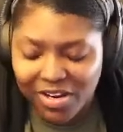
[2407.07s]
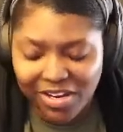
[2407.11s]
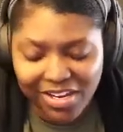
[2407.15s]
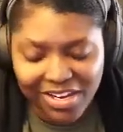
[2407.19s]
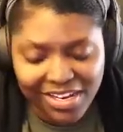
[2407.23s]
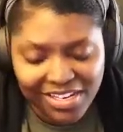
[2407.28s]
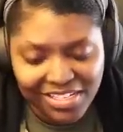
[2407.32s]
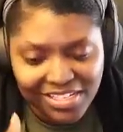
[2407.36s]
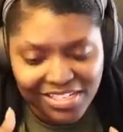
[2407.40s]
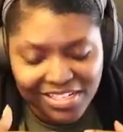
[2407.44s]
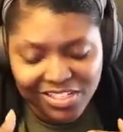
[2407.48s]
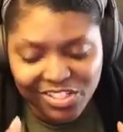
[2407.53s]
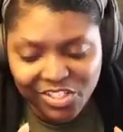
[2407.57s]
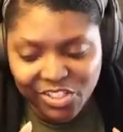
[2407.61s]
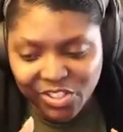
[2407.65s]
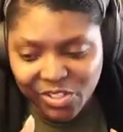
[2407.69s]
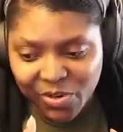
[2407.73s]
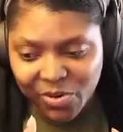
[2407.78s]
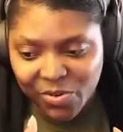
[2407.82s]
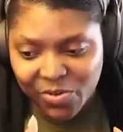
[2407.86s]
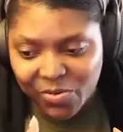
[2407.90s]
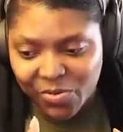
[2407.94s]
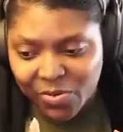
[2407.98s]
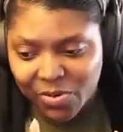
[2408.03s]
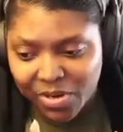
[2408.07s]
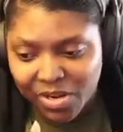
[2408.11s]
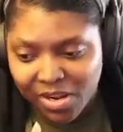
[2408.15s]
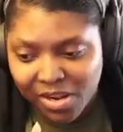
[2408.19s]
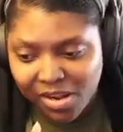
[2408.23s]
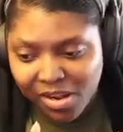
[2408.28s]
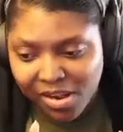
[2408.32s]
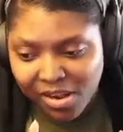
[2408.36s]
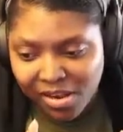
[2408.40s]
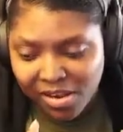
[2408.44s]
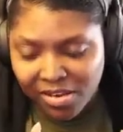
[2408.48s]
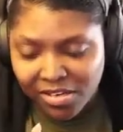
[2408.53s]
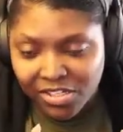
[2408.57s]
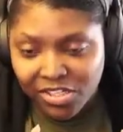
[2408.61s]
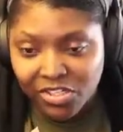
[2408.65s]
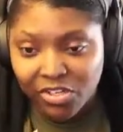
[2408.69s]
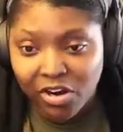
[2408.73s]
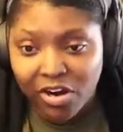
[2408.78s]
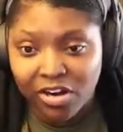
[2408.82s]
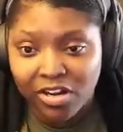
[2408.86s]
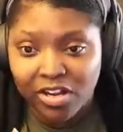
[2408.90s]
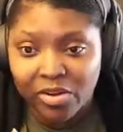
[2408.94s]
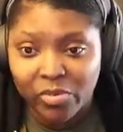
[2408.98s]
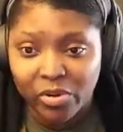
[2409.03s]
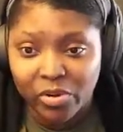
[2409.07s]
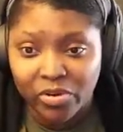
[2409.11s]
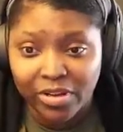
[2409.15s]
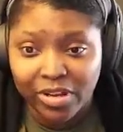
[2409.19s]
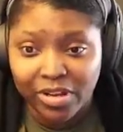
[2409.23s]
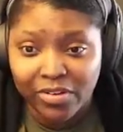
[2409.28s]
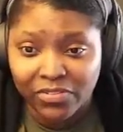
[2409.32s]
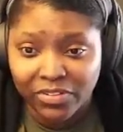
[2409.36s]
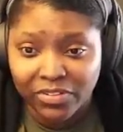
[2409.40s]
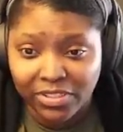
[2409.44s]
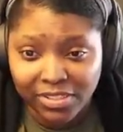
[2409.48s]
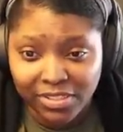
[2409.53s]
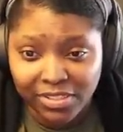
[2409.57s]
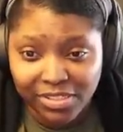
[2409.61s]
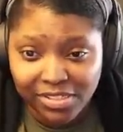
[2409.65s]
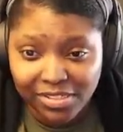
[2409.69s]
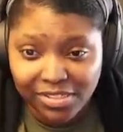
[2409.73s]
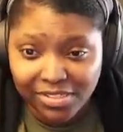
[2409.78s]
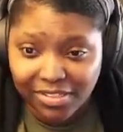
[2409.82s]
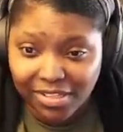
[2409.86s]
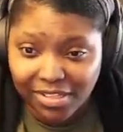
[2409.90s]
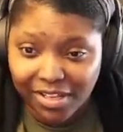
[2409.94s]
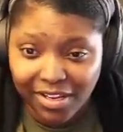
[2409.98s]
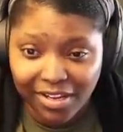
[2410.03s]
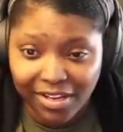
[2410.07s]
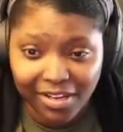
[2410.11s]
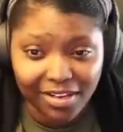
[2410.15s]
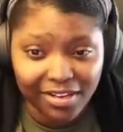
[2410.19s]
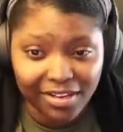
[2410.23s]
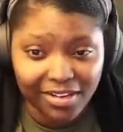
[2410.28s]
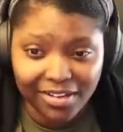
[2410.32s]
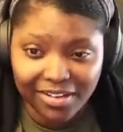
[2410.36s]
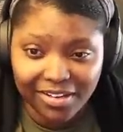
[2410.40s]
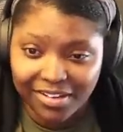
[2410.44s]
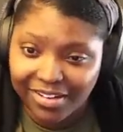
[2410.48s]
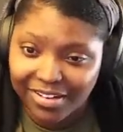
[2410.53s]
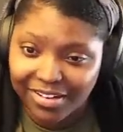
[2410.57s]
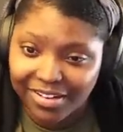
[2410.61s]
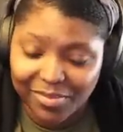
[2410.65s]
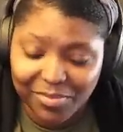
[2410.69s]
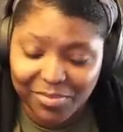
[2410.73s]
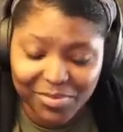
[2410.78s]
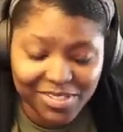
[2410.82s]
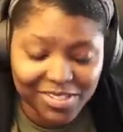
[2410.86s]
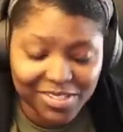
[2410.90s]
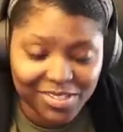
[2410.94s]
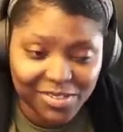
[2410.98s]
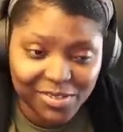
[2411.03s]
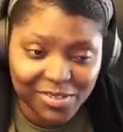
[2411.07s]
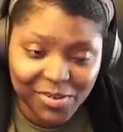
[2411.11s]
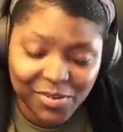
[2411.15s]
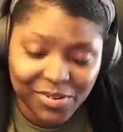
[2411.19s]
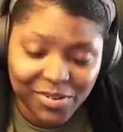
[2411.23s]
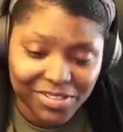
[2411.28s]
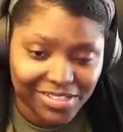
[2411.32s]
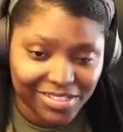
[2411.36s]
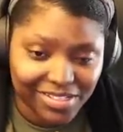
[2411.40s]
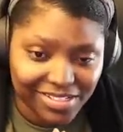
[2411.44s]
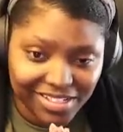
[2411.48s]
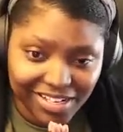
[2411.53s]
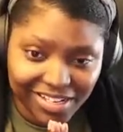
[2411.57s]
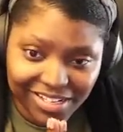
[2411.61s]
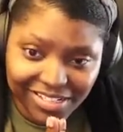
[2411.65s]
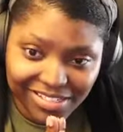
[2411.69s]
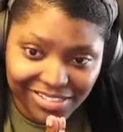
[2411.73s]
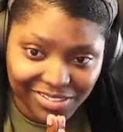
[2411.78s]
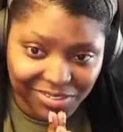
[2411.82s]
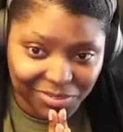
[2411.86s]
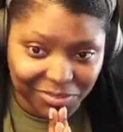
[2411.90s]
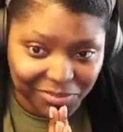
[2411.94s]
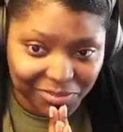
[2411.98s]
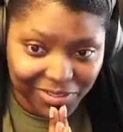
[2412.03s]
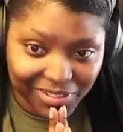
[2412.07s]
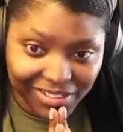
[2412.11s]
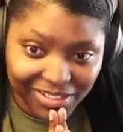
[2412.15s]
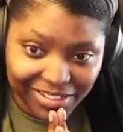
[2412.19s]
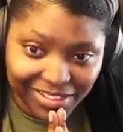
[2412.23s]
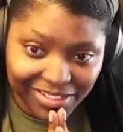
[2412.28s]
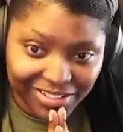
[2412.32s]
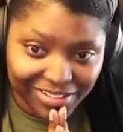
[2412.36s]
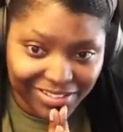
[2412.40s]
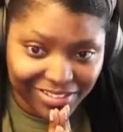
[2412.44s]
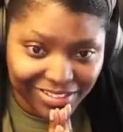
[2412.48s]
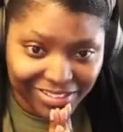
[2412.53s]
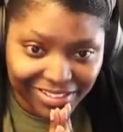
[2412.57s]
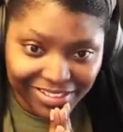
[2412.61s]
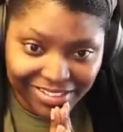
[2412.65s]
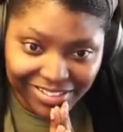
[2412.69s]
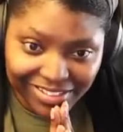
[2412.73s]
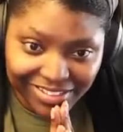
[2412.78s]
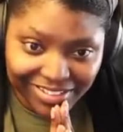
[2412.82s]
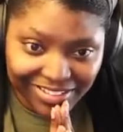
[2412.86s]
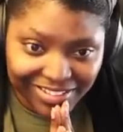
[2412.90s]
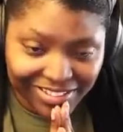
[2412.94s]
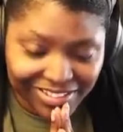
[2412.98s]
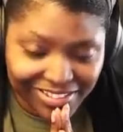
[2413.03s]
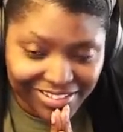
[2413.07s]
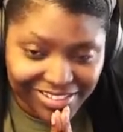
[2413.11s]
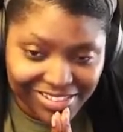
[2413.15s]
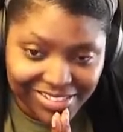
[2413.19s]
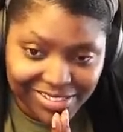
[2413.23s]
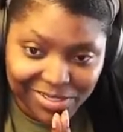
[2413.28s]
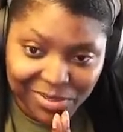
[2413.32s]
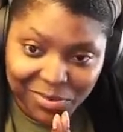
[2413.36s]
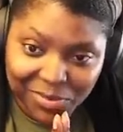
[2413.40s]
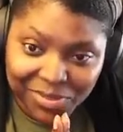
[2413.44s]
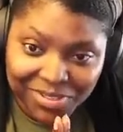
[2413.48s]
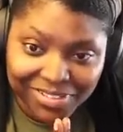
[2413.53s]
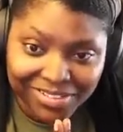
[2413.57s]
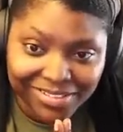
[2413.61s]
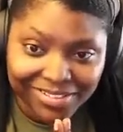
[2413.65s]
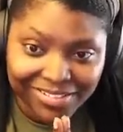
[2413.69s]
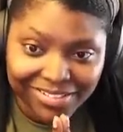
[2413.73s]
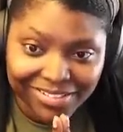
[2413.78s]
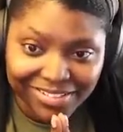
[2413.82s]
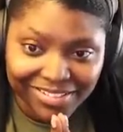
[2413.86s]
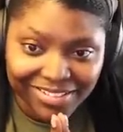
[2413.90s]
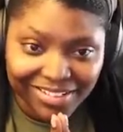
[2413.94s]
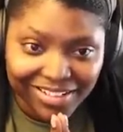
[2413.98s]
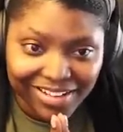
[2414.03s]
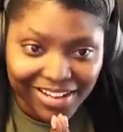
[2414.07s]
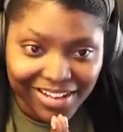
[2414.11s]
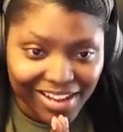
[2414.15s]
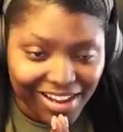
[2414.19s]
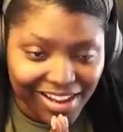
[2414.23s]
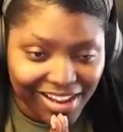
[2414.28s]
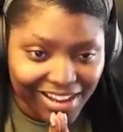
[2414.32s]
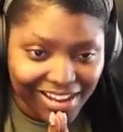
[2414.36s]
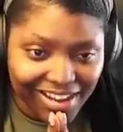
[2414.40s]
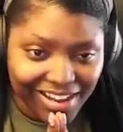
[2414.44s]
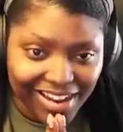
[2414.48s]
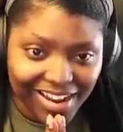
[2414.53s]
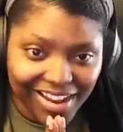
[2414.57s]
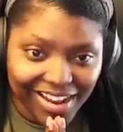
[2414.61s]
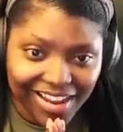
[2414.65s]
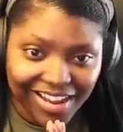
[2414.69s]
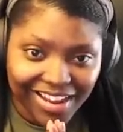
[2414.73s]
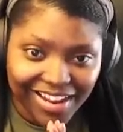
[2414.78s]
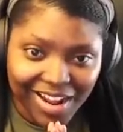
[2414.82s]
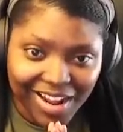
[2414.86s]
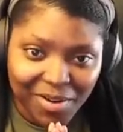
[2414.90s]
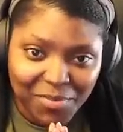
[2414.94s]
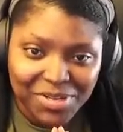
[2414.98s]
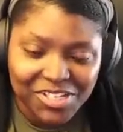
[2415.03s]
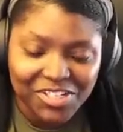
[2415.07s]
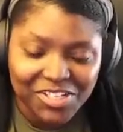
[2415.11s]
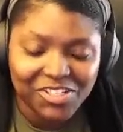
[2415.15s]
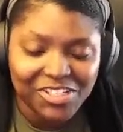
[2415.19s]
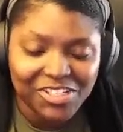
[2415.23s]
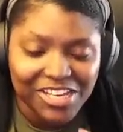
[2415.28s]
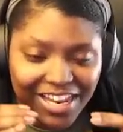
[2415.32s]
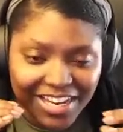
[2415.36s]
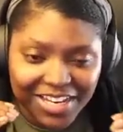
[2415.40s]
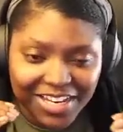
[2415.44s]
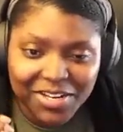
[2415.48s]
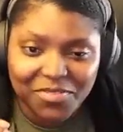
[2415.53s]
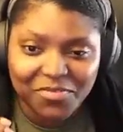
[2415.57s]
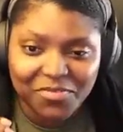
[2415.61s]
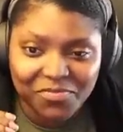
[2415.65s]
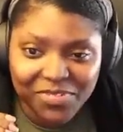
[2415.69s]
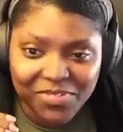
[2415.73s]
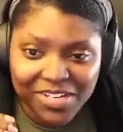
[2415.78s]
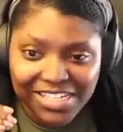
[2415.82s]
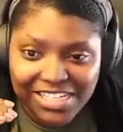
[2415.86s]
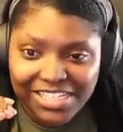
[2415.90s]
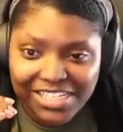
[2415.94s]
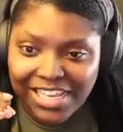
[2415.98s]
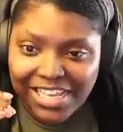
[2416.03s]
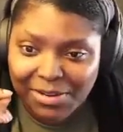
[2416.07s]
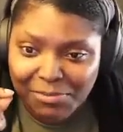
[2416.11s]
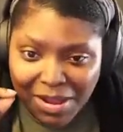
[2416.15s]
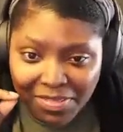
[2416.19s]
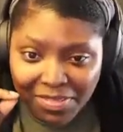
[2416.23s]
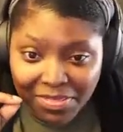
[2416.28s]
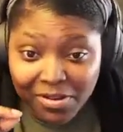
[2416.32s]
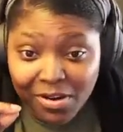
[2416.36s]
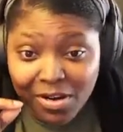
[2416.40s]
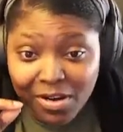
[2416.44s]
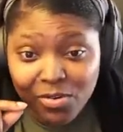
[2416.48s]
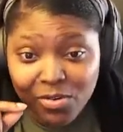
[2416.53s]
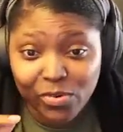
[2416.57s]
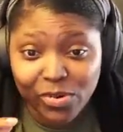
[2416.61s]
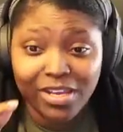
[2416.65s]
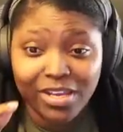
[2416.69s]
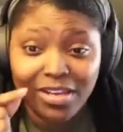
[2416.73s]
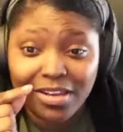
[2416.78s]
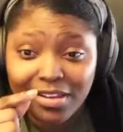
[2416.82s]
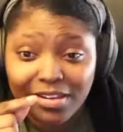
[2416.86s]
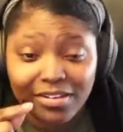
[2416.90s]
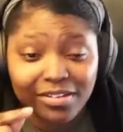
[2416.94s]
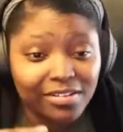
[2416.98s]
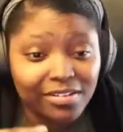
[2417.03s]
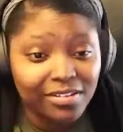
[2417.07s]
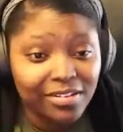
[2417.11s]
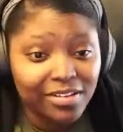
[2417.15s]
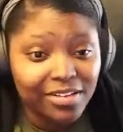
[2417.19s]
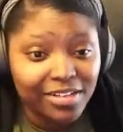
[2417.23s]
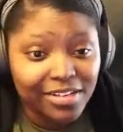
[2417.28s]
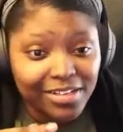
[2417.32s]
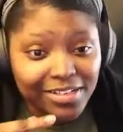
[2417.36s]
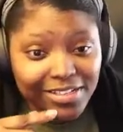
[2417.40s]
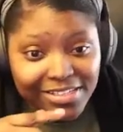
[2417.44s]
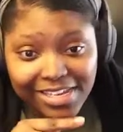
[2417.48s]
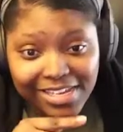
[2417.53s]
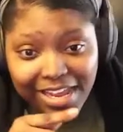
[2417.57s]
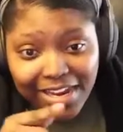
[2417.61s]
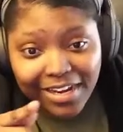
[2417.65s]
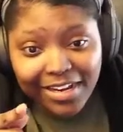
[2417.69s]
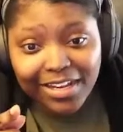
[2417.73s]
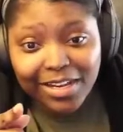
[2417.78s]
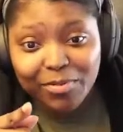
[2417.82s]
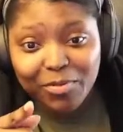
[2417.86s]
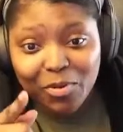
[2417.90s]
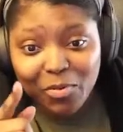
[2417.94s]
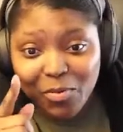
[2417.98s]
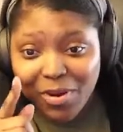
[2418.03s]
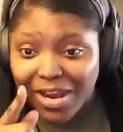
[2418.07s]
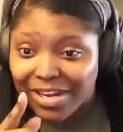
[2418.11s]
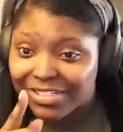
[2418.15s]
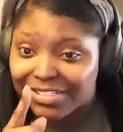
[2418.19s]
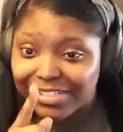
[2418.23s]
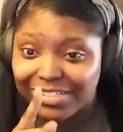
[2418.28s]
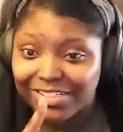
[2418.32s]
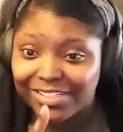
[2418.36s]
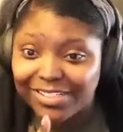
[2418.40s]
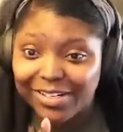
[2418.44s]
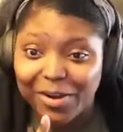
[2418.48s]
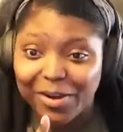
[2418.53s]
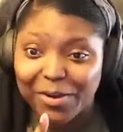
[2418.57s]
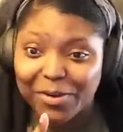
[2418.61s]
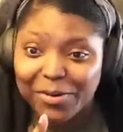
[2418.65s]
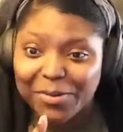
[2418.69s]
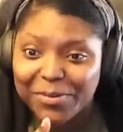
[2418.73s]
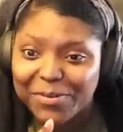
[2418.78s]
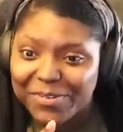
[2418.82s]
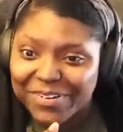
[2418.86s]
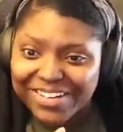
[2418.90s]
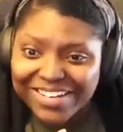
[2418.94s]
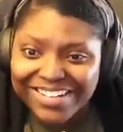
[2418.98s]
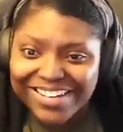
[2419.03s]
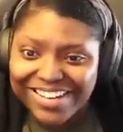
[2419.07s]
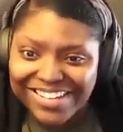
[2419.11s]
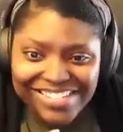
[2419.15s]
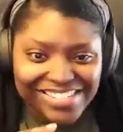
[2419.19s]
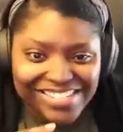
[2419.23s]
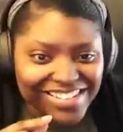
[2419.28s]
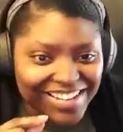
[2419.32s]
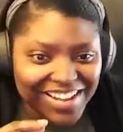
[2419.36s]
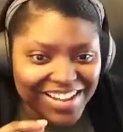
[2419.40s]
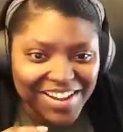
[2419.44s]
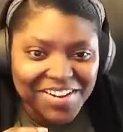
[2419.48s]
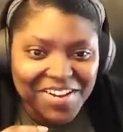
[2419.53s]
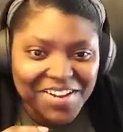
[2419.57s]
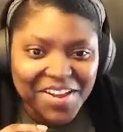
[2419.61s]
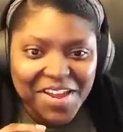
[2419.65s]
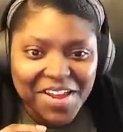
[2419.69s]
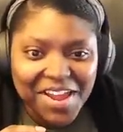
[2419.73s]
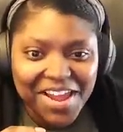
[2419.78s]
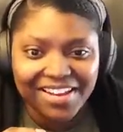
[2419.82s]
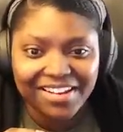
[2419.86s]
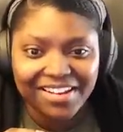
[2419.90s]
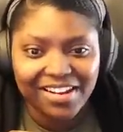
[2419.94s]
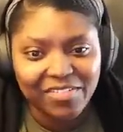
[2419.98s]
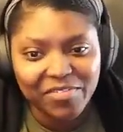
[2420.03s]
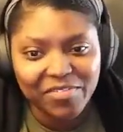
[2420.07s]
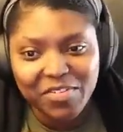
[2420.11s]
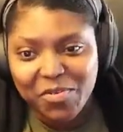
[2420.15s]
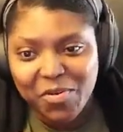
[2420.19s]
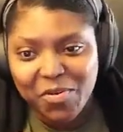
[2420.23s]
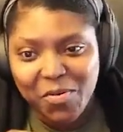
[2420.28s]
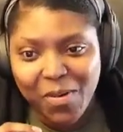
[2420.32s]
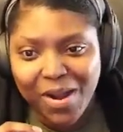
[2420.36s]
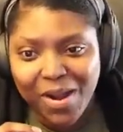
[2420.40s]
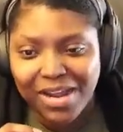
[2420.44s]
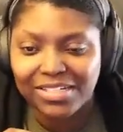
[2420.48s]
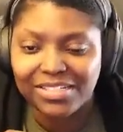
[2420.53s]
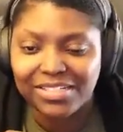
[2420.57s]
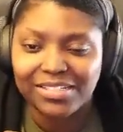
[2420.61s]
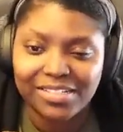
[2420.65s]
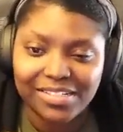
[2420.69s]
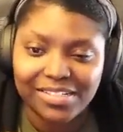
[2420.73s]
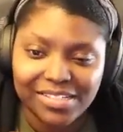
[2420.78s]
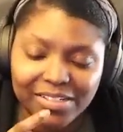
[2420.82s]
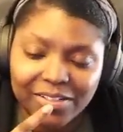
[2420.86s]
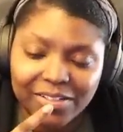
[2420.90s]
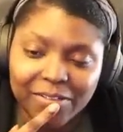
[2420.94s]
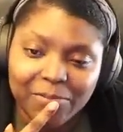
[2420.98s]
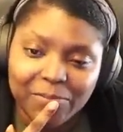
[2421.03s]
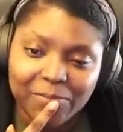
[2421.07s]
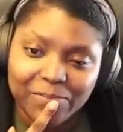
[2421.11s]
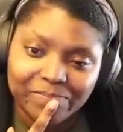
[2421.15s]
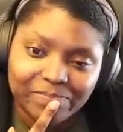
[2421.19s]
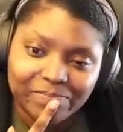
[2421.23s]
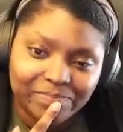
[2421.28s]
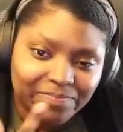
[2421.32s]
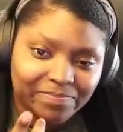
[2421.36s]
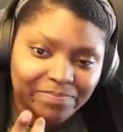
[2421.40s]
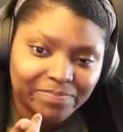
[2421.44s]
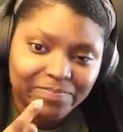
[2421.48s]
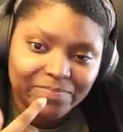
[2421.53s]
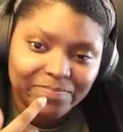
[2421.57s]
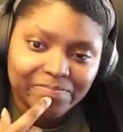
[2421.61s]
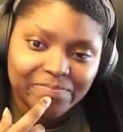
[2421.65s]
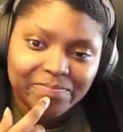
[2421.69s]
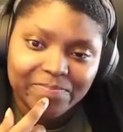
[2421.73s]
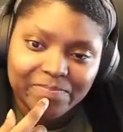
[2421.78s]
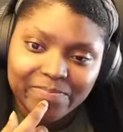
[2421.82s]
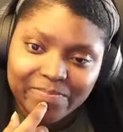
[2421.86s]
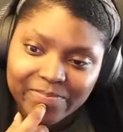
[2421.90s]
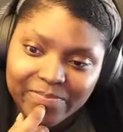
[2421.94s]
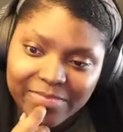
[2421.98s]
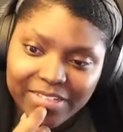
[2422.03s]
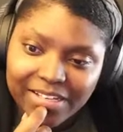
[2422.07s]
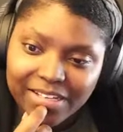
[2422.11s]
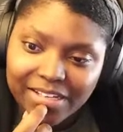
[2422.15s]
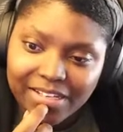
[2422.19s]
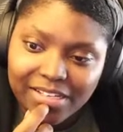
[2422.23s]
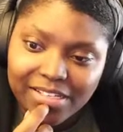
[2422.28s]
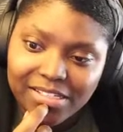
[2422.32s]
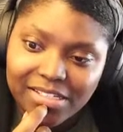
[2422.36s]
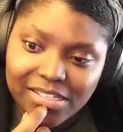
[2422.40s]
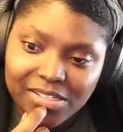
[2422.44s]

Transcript: into this show, Startup on Netflix. Like, I am so into that show right now. Like, it's so good. And I've been telling them, this is like my third week, telling them to watch the show. And none of them watched it, so I guess it's